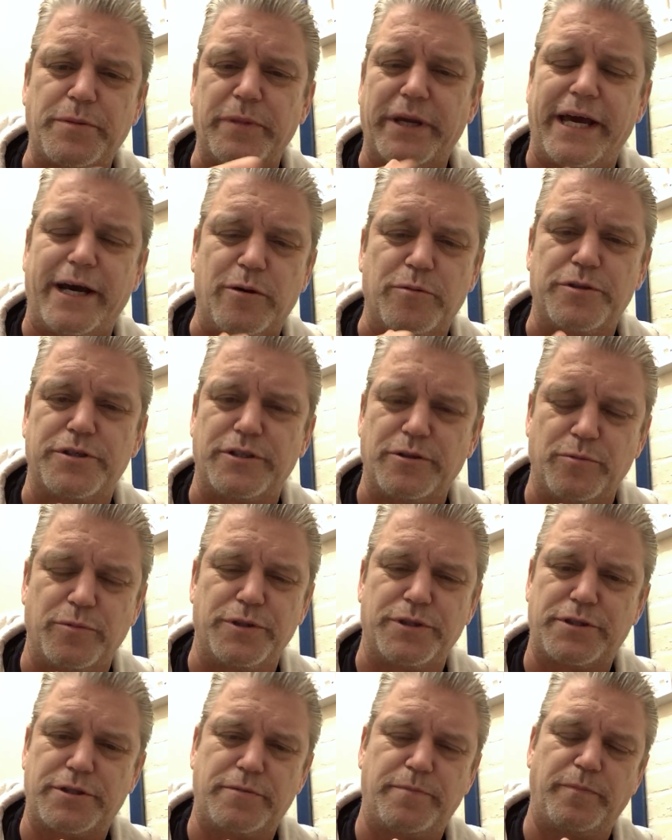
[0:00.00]
something else that
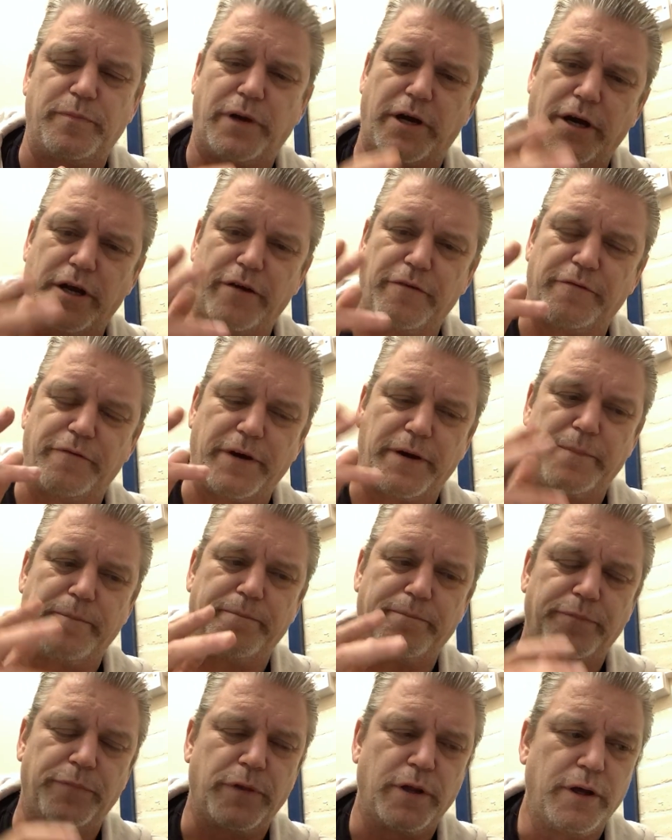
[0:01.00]
was kind of
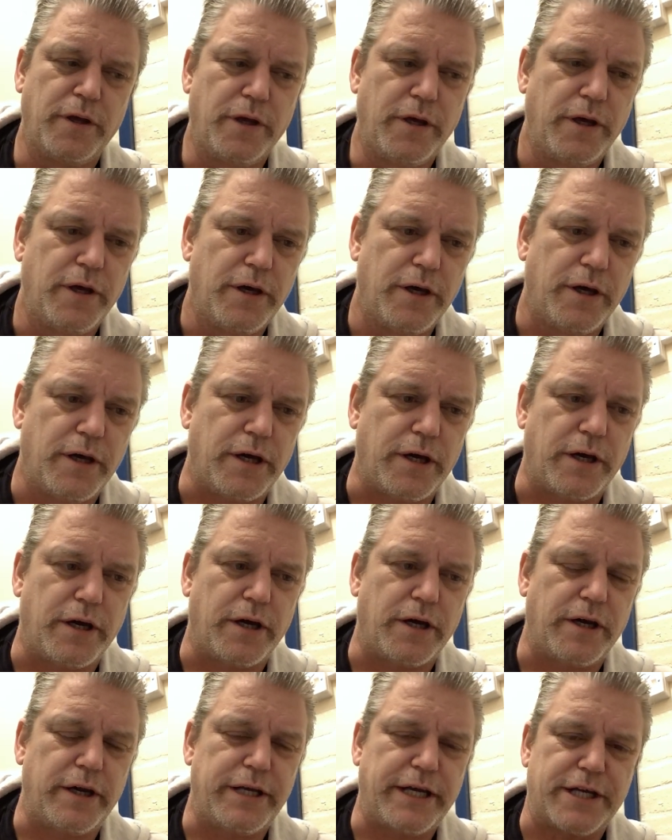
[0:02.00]

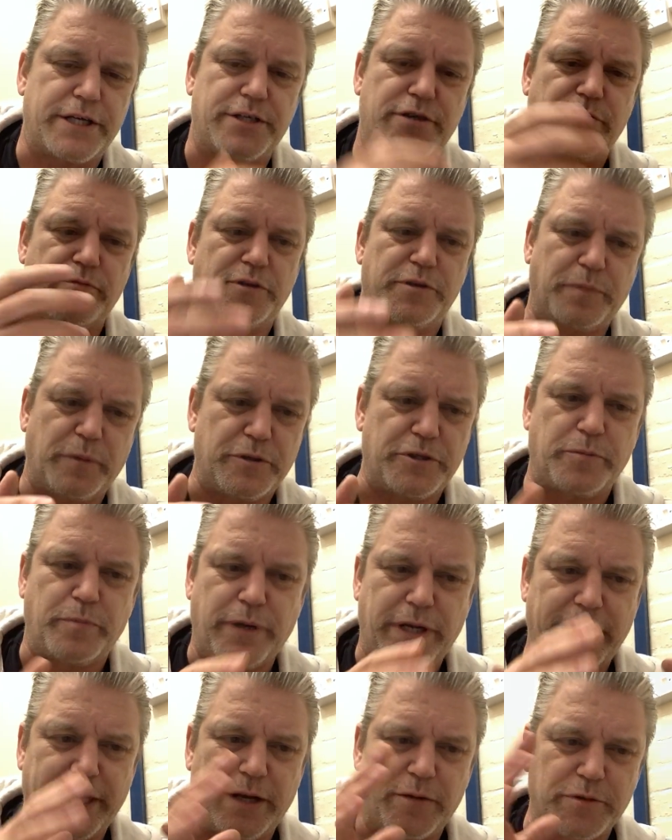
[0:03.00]
an extra
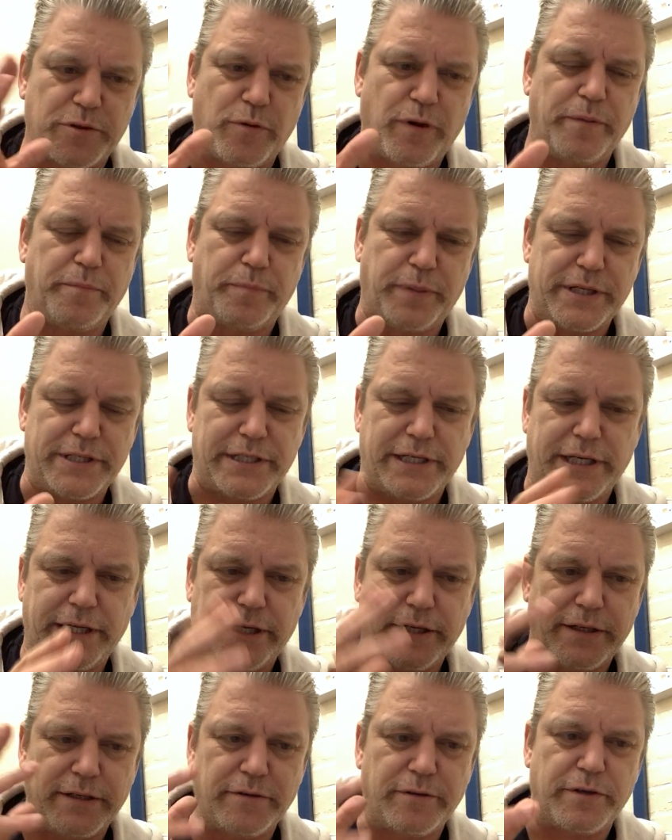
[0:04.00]
responsibility. I was quite
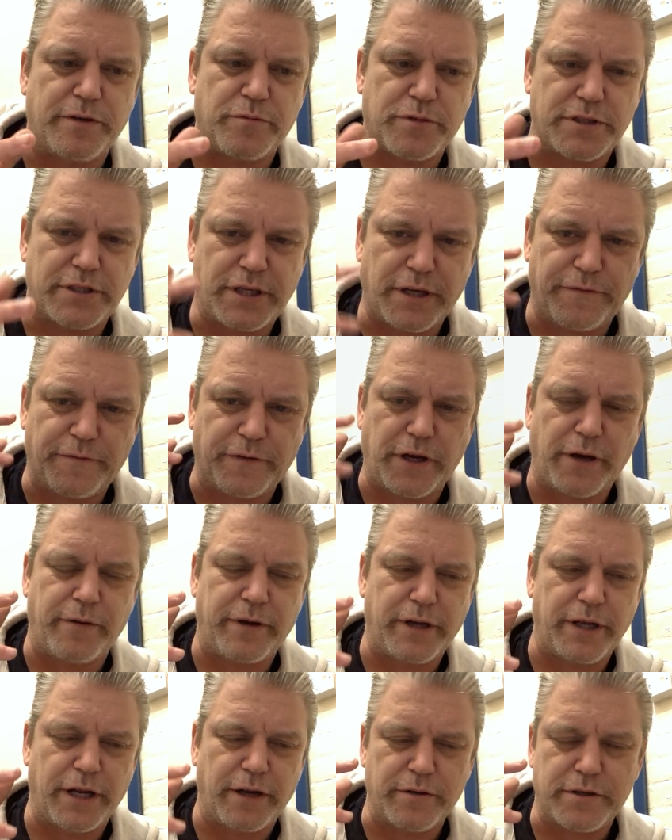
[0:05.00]
busy and there was stuff
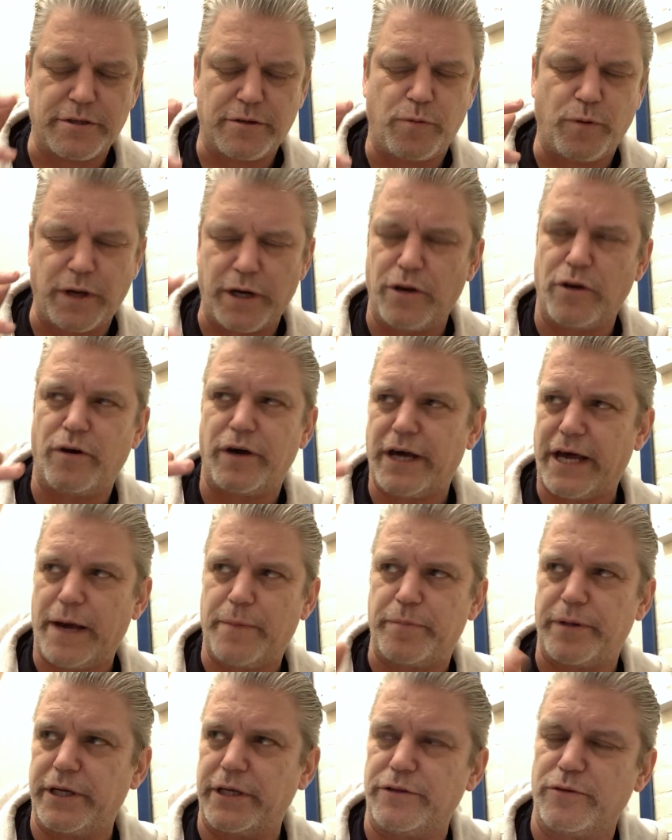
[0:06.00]
going, you know, it's quite a lot
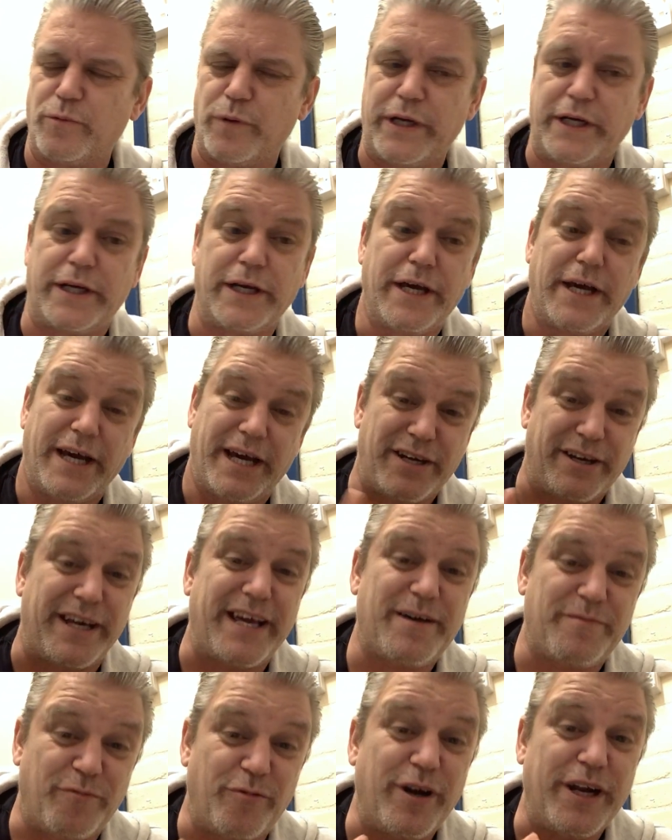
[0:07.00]
happening in the week. And I
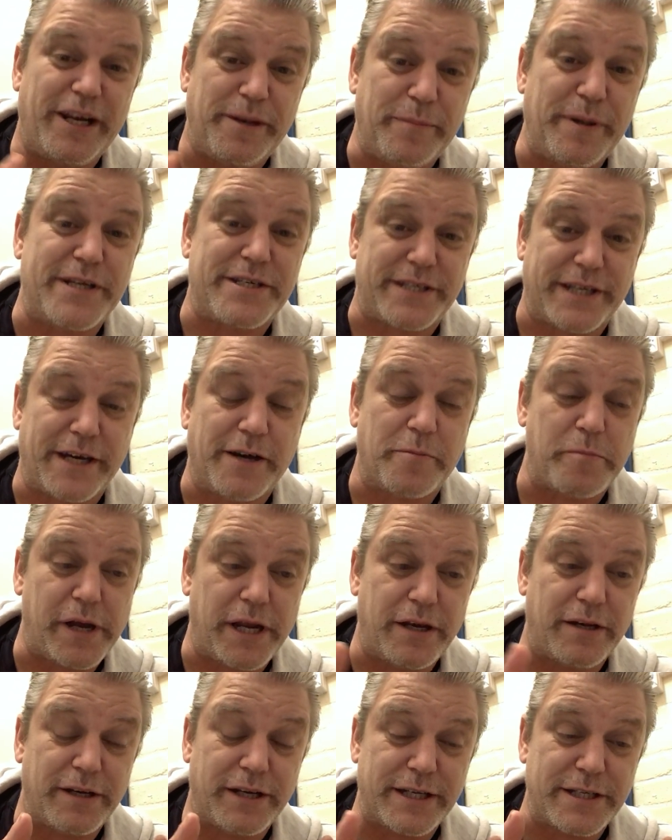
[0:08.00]
am really busy. I
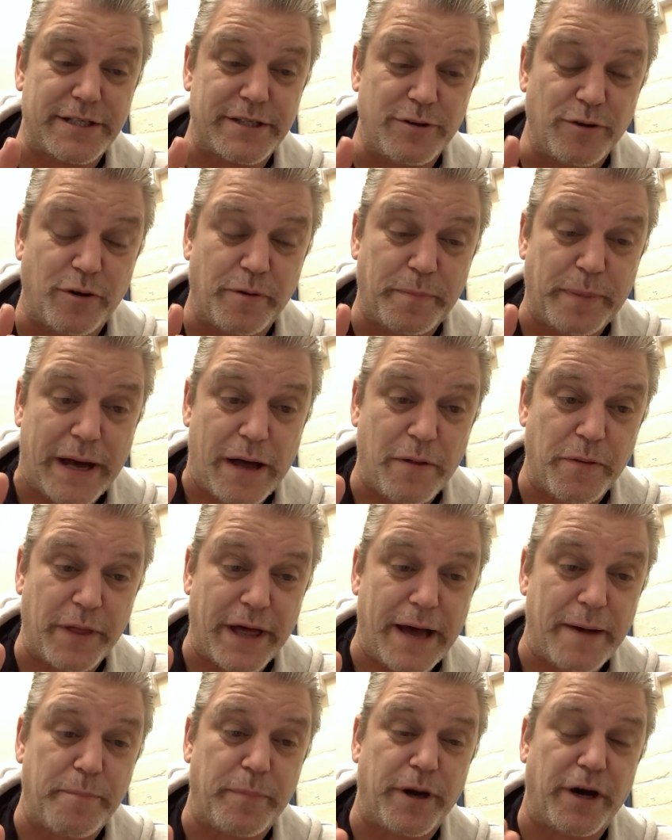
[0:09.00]
mean, it's not about
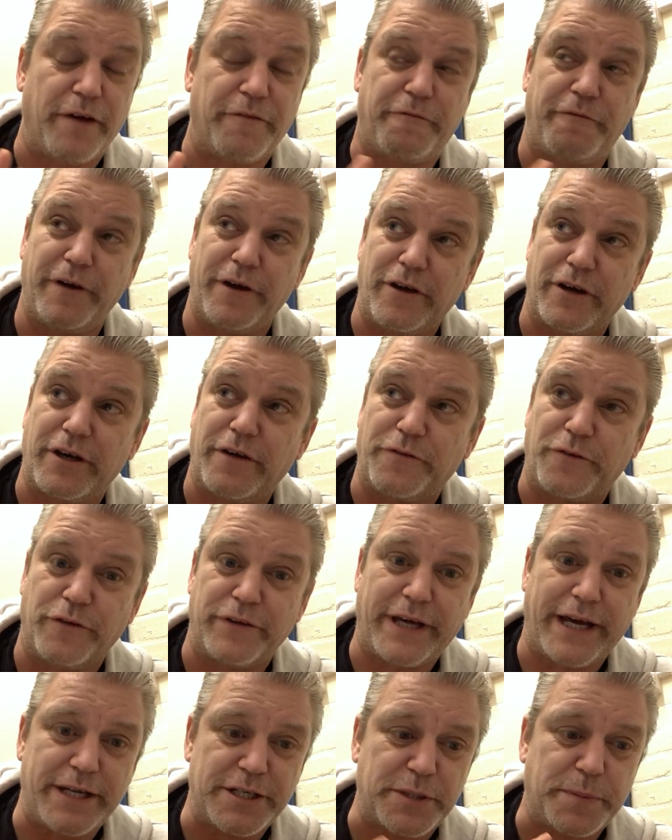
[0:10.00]
that, but I feel like I've got
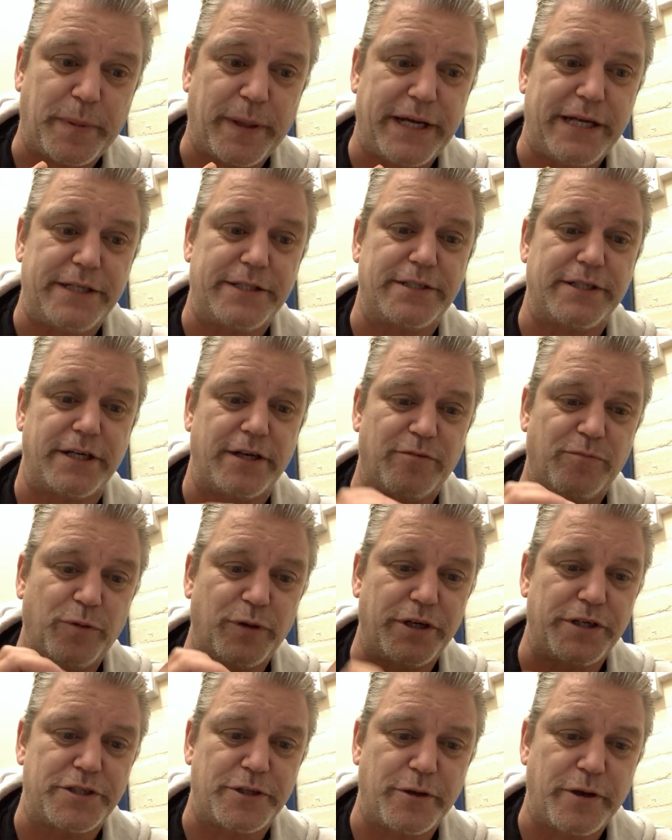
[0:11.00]
the headspace and I
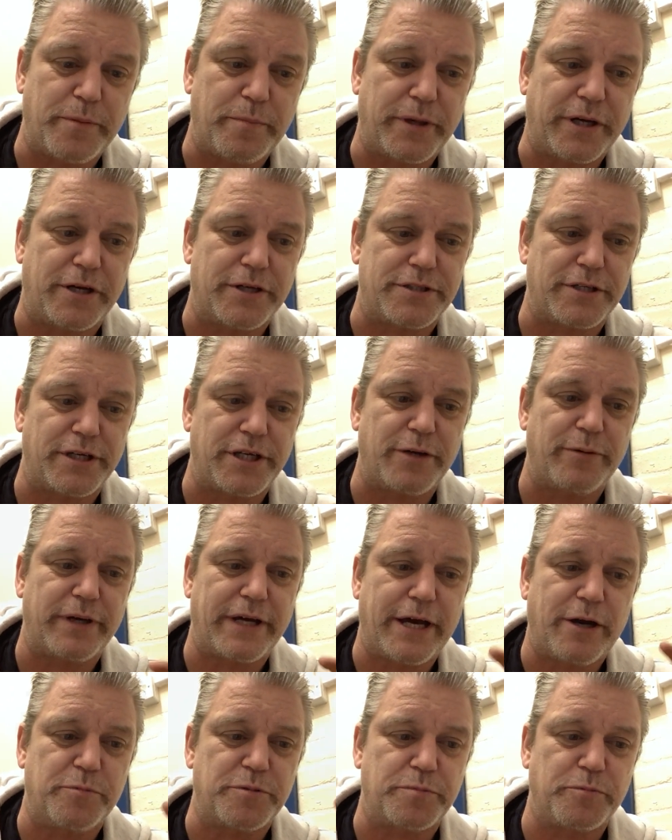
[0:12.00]
want to do it because I know it
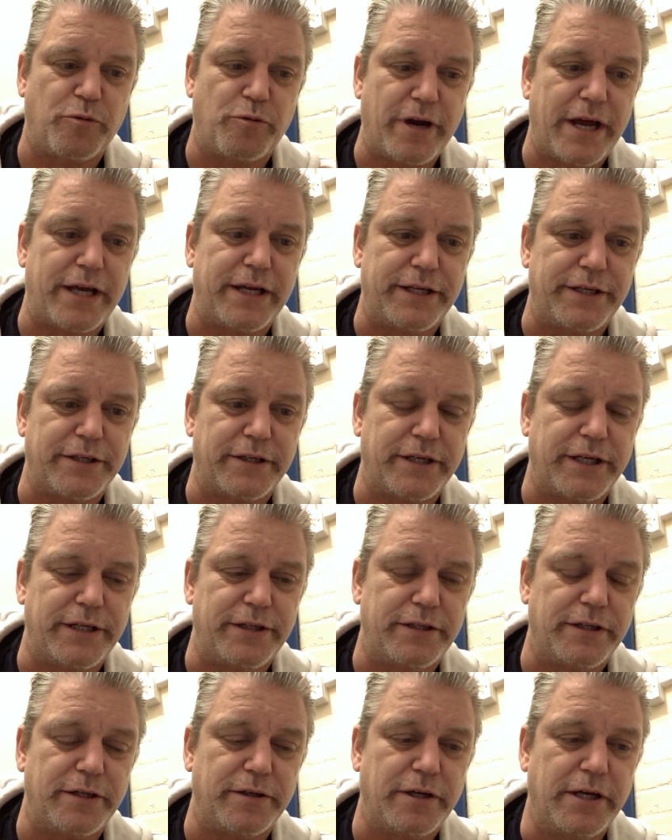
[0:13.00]
helps morale
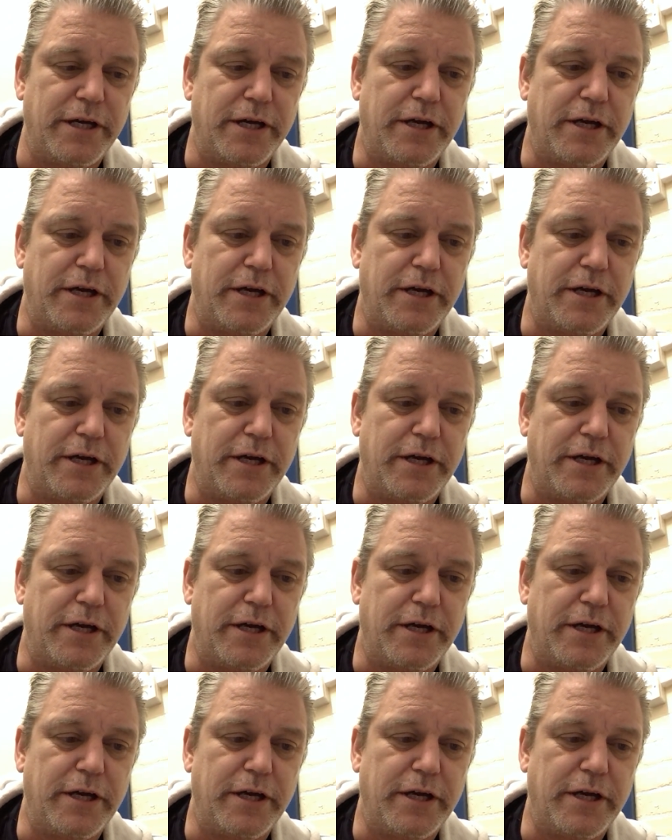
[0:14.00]
in the